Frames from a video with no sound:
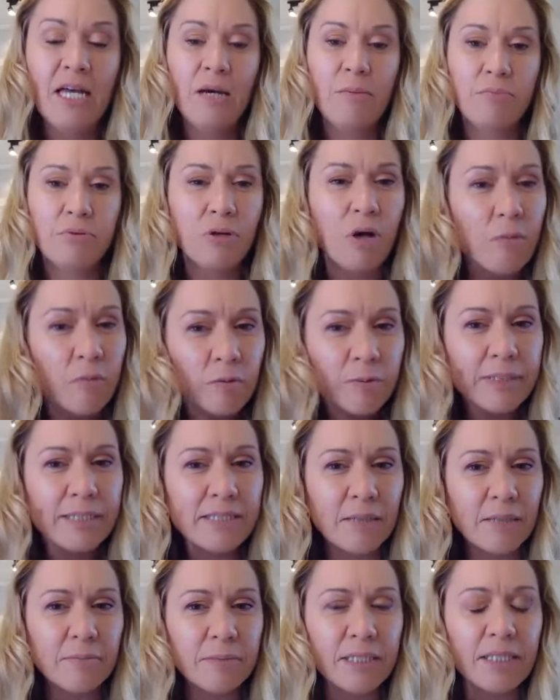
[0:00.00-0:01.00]
probably
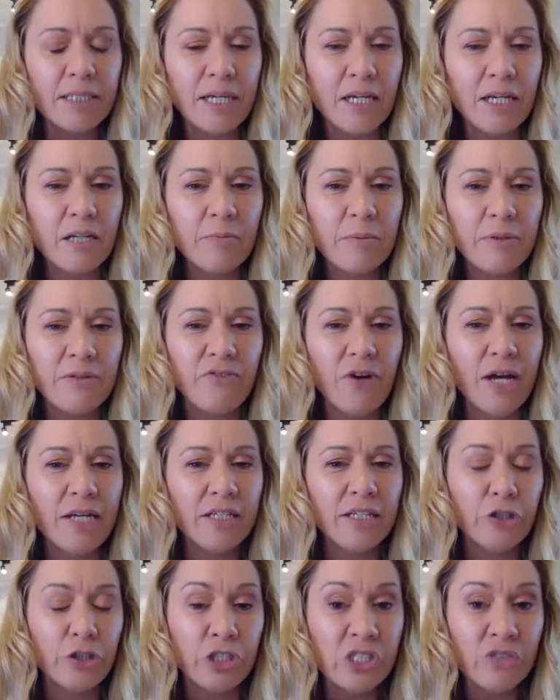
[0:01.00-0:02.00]
something they're going to be
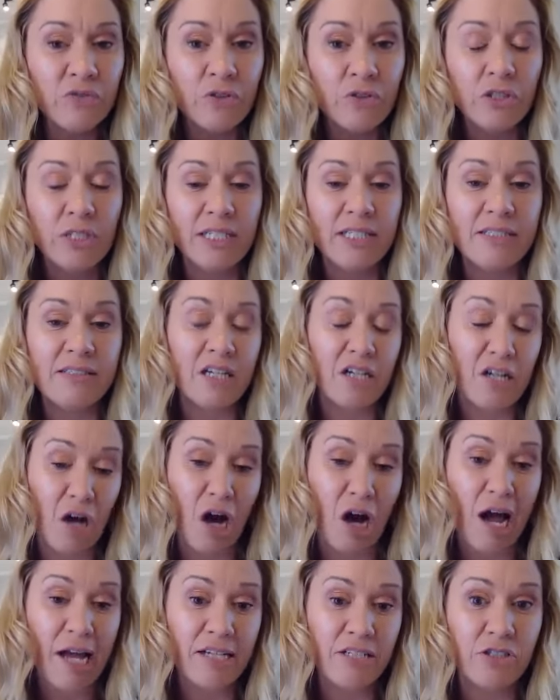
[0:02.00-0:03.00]
finding useful is a
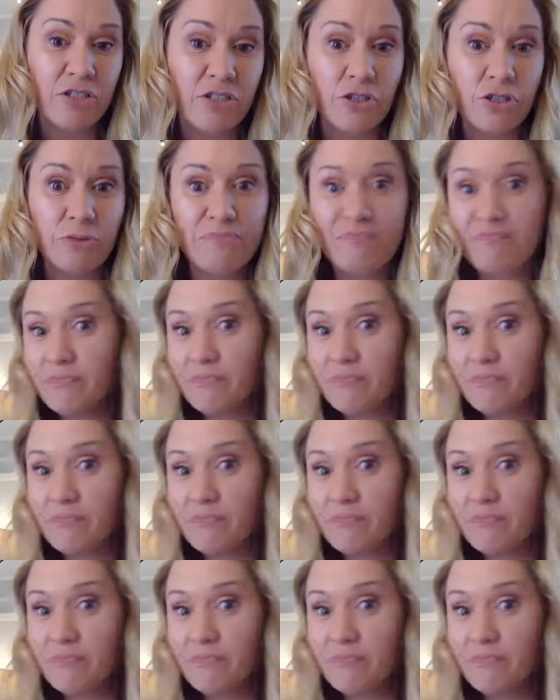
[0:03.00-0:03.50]
guide to